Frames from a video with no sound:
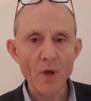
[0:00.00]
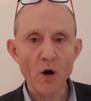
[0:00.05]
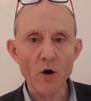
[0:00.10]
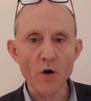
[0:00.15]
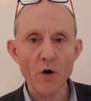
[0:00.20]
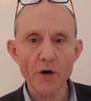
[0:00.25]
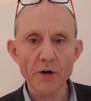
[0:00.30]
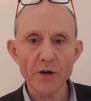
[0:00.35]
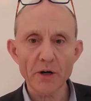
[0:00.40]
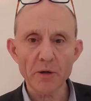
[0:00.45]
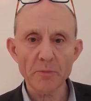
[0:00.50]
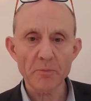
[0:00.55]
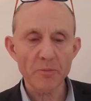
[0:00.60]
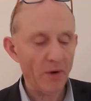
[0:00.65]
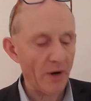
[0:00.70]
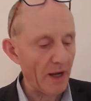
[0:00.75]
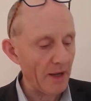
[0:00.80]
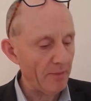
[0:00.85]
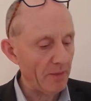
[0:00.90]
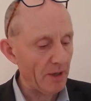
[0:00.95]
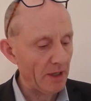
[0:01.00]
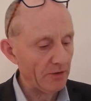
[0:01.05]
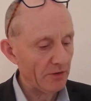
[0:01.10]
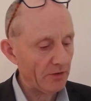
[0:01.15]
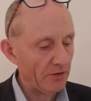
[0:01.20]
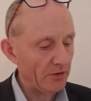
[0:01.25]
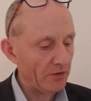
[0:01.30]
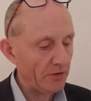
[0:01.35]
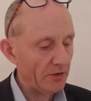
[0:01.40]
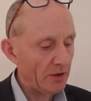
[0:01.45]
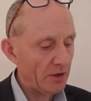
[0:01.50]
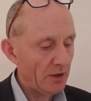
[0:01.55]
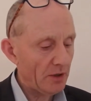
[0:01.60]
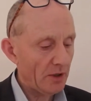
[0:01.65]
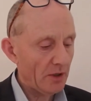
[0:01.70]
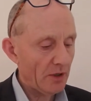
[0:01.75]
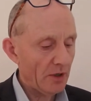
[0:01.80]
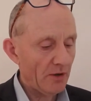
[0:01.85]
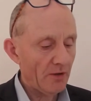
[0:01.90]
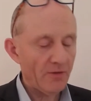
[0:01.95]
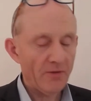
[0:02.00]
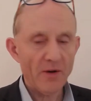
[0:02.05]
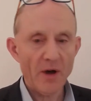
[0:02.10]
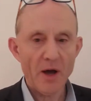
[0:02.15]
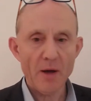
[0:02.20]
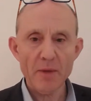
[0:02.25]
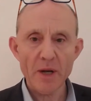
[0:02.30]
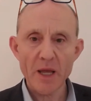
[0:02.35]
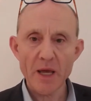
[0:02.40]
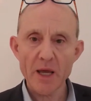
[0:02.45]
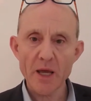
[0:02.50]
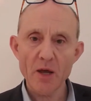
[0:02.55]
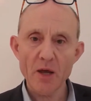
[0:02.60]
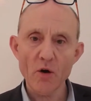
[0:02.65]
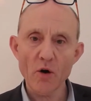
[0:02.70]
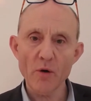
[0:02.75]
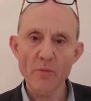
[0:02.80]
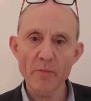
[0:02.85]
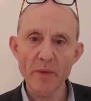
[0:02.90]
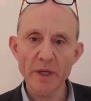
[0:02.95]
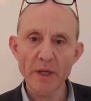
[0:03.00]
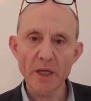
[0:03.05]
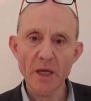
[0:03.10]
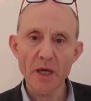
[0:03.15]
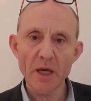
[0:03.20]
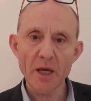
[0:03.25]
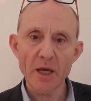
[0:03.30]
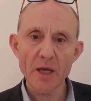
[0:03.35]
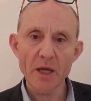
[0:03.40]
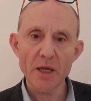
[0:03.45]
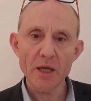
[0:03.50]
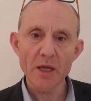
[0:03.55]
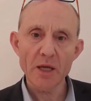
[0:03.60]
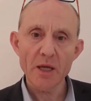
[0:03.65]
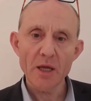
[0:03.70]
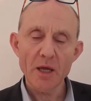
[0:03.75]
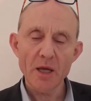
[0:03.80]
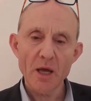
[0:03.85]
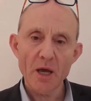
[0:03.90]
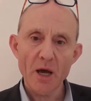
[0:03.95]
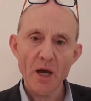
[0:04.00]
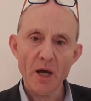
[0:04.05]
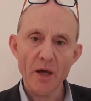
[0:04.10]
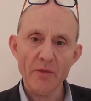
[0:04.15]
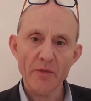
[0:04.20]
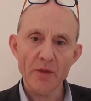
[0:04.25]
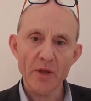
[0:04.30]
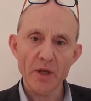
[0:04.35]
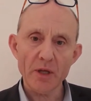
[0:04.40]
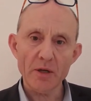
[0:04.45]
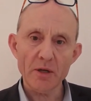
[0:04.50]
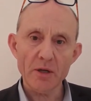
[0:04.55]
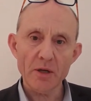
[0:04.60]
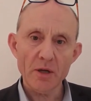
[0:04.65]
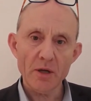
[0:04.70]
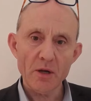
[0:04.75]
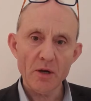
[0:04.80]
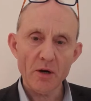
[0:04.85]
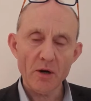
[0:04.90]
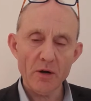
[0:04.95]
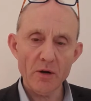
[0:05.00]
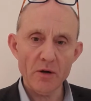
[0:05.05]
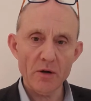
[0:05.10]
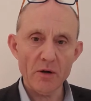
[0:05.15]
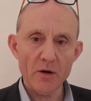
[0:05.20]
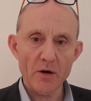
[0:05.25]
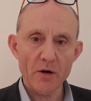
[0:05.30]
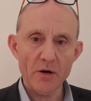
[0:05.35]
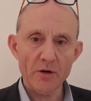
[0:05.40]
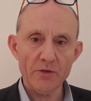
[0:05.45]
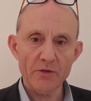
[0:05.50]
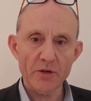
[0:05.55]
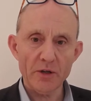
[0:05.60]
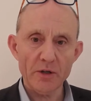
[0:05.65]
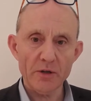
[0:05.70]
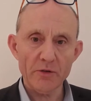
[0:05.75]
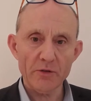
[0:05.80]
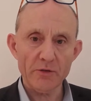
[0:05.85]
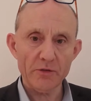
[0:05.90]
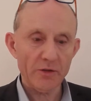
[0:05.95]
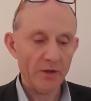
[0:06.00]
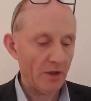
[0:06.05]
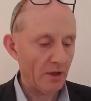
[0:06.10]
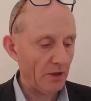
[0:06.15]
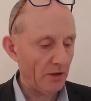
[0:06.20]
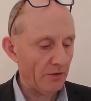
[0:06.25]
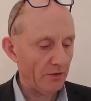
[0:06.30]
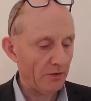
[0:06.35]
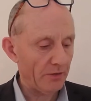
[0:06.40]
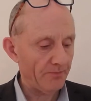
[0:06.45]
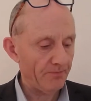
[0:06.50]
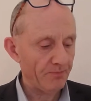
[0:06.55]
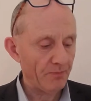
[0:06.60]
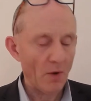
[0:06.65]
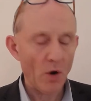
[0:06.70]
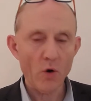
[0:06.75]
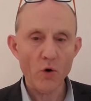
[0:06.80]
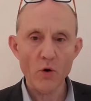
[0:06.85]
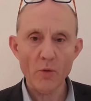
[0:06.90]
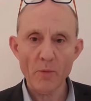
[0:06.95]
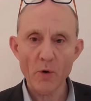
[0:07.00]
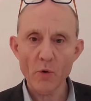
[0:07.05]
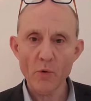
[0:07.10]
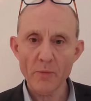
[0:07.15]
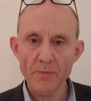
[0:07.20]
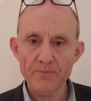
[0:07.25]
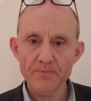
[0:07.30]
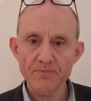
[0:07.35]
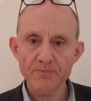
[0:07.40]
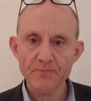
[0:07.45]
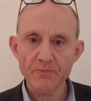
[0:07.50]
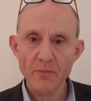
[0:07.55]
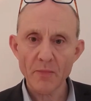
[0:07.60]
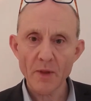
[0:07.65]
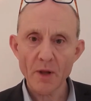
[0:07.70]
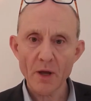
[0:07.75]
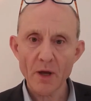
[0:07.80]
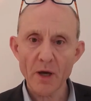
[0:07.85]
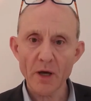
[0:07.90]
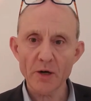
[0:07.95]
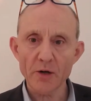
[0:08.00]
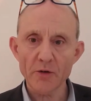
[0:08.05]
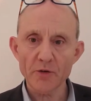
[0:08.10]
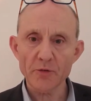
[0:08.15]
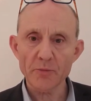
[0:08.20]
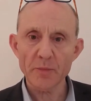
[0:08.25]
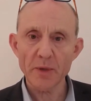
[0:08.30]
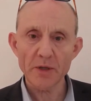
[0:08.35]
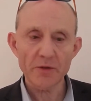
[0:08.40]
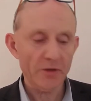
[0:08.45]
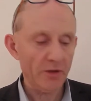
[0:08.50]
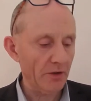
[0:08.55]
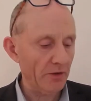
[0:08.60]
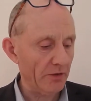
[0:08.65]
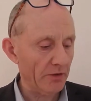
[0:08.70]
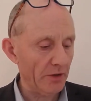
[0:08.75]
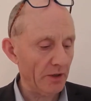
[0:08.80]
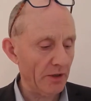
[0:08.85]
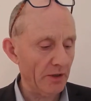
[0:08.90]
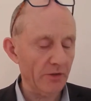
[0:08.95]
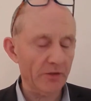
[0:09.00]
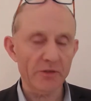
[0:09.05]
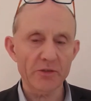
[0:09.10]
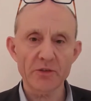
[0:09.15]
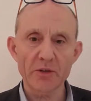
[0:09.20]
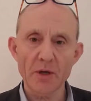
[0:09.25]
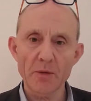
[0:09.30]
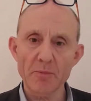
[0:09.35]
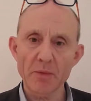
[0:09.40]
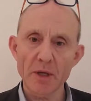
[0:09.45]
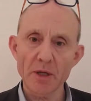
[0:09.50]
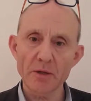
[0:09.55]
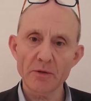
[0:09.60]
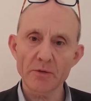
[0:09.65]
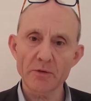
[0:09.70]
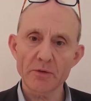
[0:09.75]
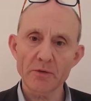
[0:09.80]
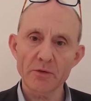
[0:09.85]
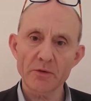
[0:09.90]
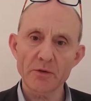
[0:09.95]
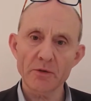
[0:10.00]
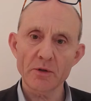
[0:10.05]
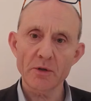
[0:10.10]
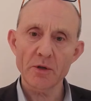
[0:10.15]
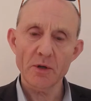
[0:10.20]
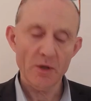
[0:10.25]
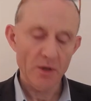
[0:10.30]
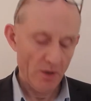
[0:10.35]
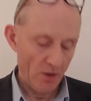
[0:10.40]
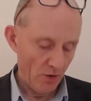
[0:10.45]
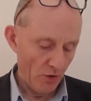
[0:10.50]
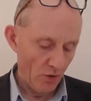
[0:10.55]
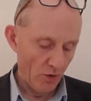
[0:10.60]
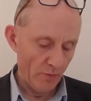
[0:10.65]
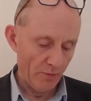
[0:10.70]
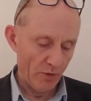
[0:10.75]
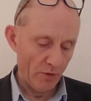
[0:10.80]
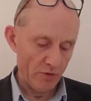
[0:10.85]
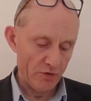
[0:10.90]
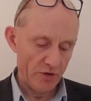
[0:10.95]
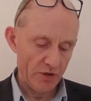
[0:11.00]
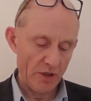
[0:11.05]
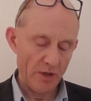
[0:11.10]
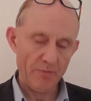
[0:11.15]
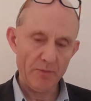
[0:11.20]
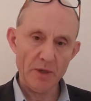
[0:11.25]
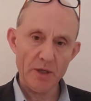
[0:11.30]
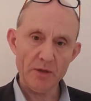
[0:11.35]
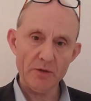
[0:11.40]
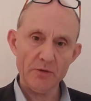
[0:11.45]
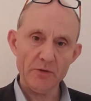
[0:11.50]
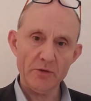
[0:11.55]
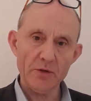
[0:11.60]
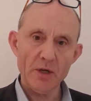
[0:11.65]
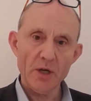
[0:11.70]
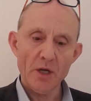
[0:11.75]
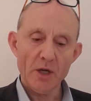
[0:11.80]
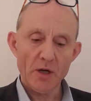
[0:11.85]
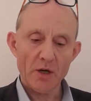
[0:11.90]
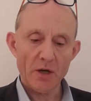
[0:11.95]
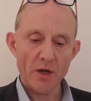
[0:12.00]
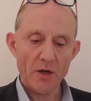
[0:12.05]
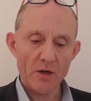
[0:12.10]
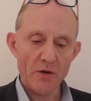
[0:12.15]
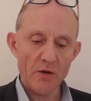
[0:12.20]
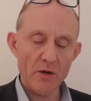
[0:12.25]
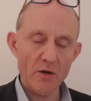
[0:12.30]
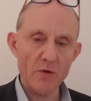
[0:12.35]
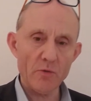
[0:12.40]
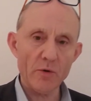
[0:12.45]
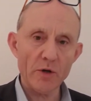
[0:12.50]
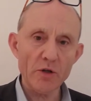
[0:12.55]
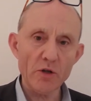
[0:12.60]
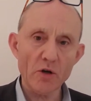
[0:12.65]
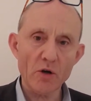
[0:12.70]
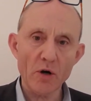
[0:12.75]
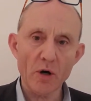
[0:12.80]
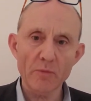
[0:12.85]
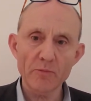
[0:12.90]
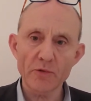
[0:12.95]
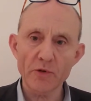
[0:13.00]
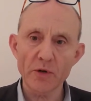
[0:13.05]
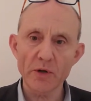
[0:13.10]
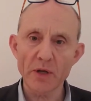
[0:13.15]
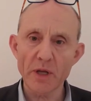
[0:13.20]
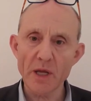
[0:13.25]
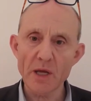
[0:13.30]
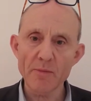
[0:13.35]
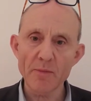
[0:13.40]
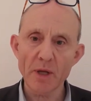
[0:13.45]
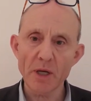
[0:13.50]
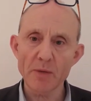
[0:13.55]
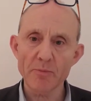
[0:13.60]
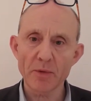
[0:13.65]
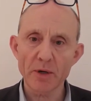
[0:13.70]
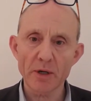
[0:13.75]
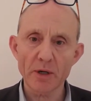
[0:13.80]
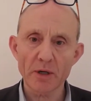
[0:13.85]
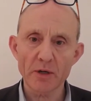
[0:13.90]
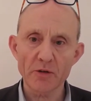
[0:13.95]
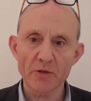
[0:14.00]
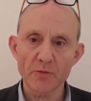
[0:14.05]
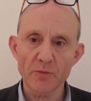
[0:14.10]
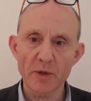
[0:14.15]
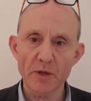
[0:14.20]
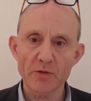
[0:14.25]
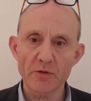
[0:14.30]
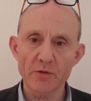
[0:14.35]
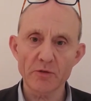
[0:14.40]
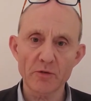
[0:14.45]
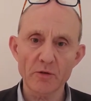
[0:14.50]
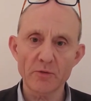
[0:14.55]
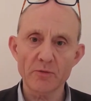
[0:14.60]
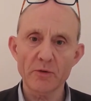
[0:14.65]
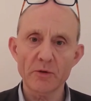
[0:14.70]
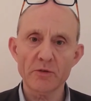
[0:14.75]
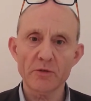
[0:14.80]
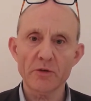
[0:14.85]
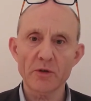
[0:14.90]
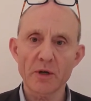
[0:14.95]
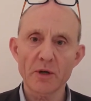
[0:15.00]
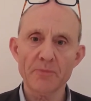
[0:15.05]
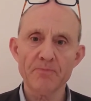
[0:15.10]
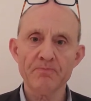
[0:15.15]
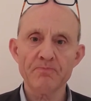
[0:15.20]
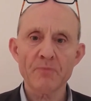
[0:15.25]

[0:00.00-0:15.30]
order, primates, family, Hominidae, and then our genus is Homo, and our species is Sapiens, Homo sapiens. Now, when you come to name any particular species, if you say,